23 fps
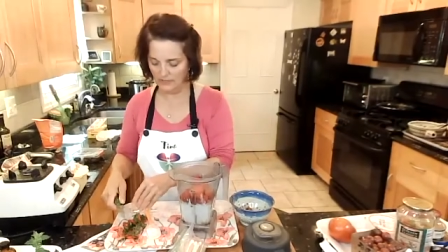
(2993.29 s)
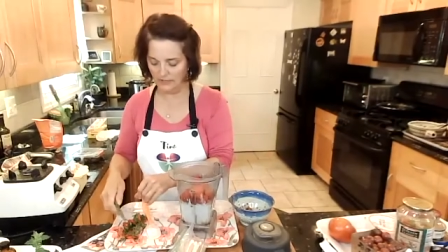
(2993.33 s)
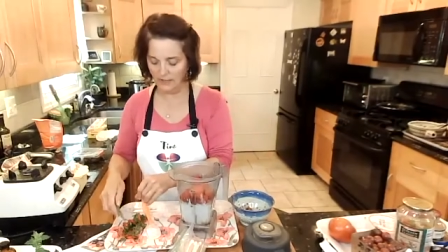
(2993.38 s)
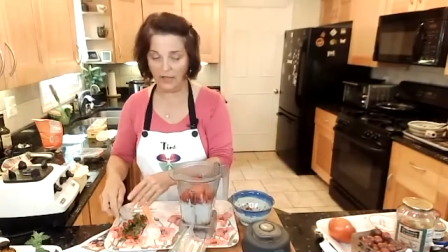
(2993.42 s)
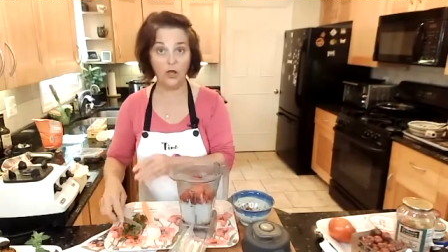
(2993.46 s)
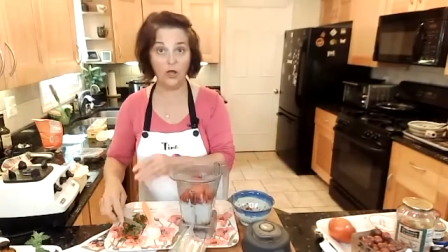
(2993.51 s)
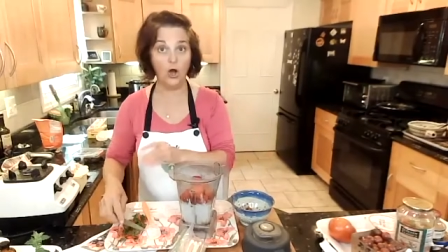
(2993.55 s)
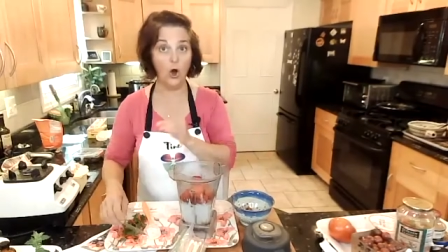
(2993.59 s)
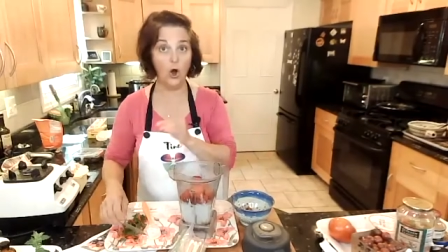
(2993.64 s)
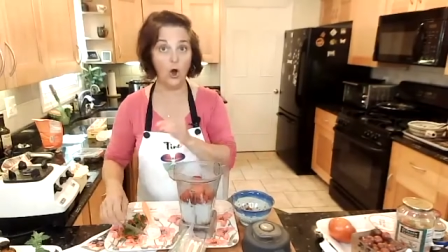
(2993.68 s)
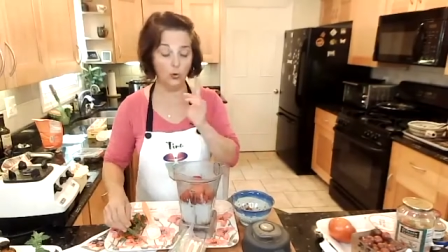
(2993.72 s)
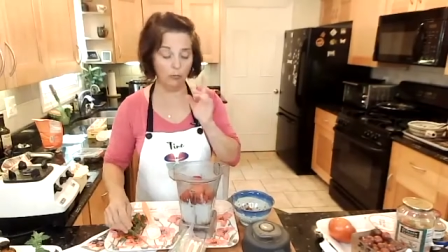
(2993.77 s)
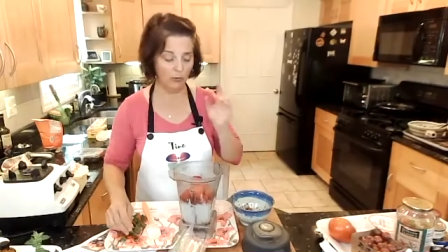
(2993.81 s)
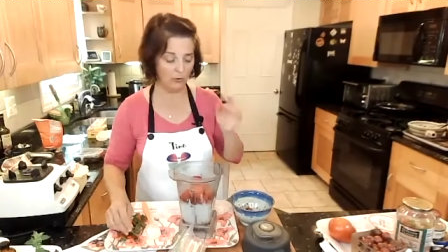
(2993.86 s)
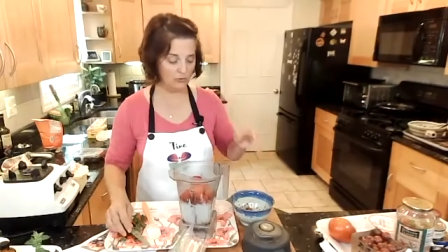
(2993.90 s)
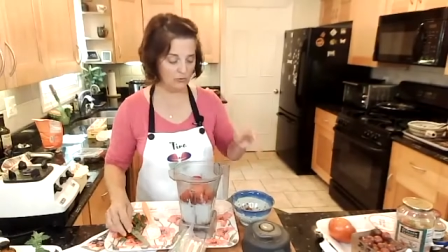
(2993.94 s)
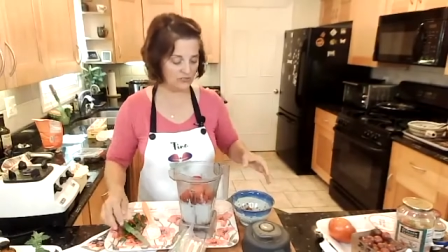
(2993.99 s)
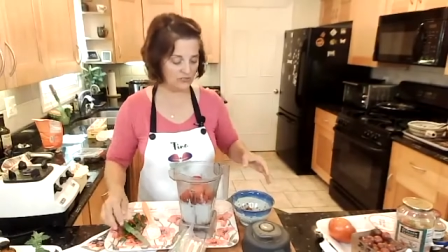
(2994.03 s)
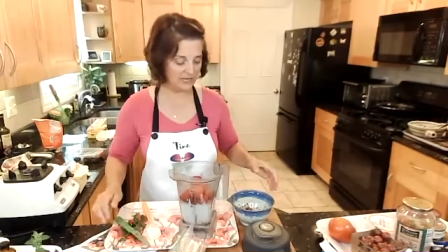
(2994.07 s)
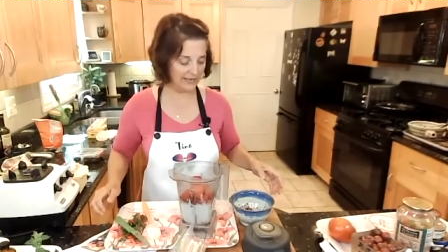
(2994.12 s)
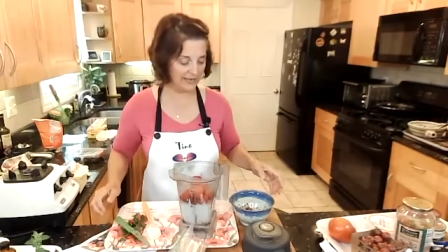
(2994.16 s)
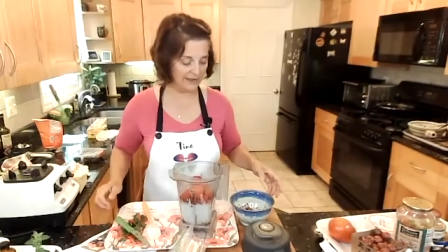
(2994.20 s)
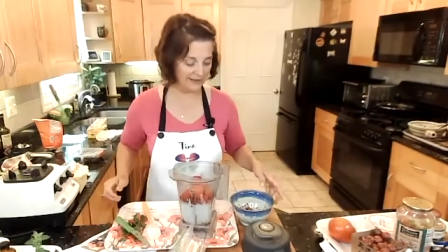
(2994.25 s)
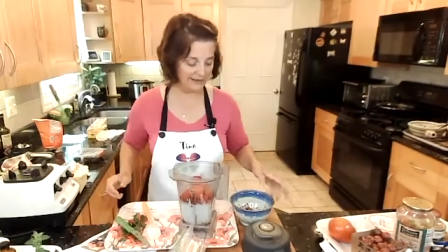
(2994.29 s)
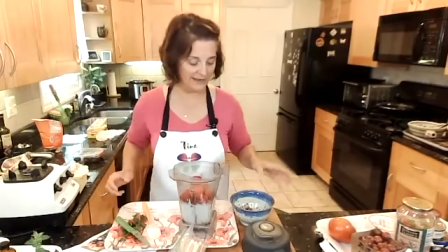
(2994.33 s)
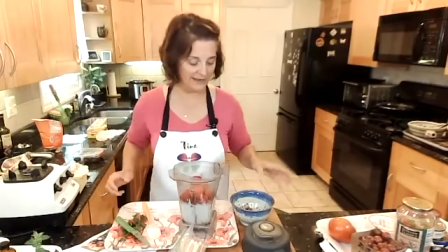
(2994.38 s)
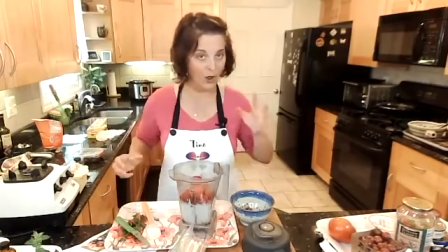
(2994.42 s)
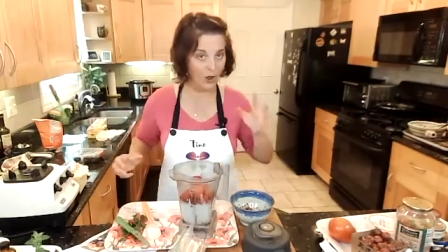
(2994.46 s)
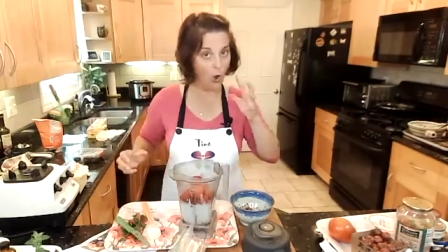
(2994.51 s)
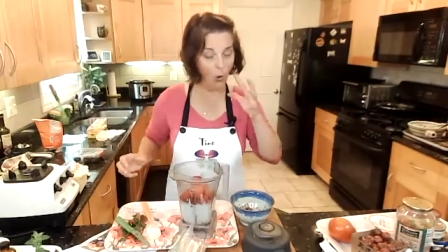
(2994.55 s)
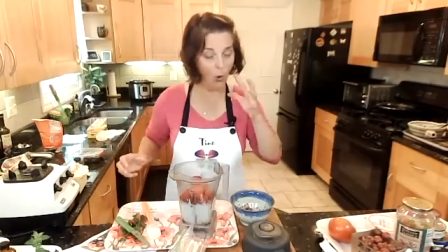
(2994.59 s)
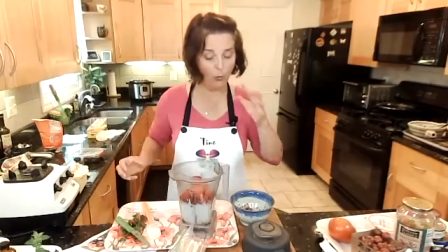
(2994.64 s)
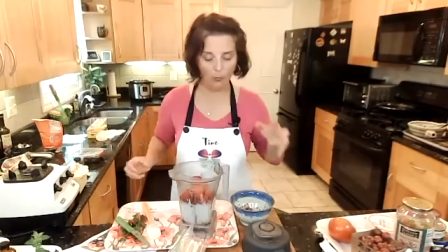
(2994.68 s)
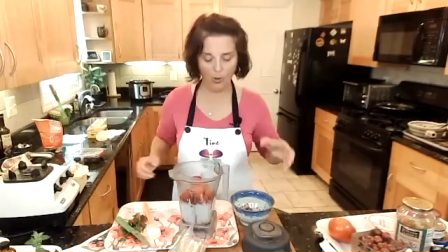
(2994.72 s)
I almost ate it,
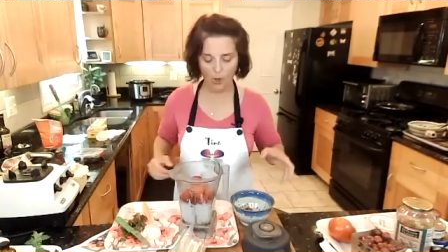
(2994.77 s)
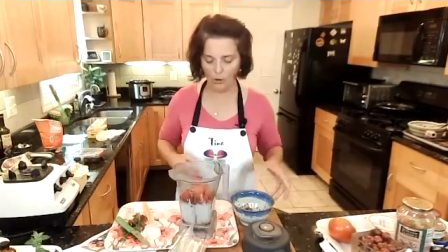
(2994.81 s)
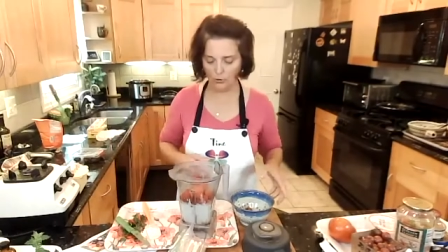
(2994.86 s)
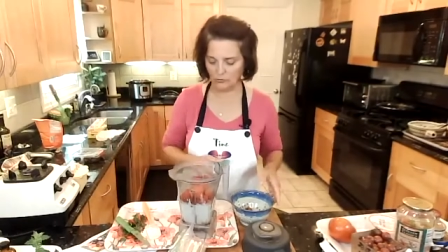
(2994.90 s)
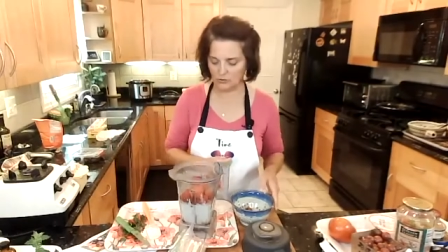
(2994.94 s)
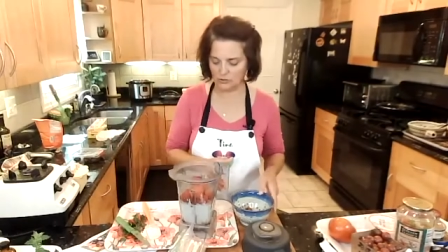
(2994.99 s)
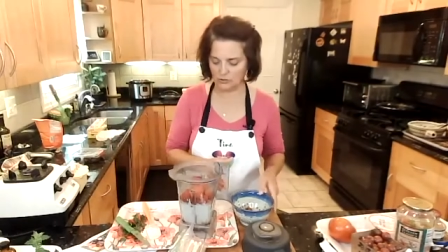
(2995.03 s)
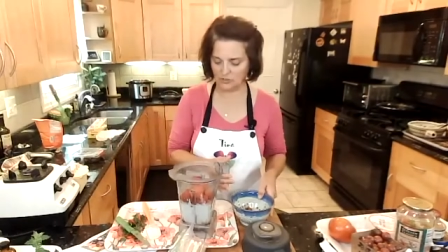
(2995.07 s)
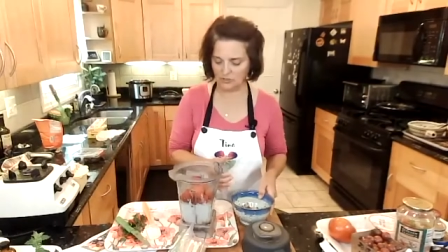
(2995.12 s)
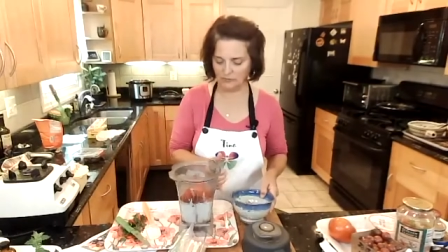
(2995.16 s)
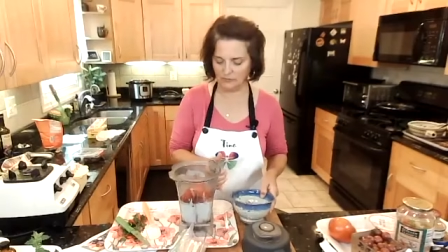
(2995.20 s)
almost.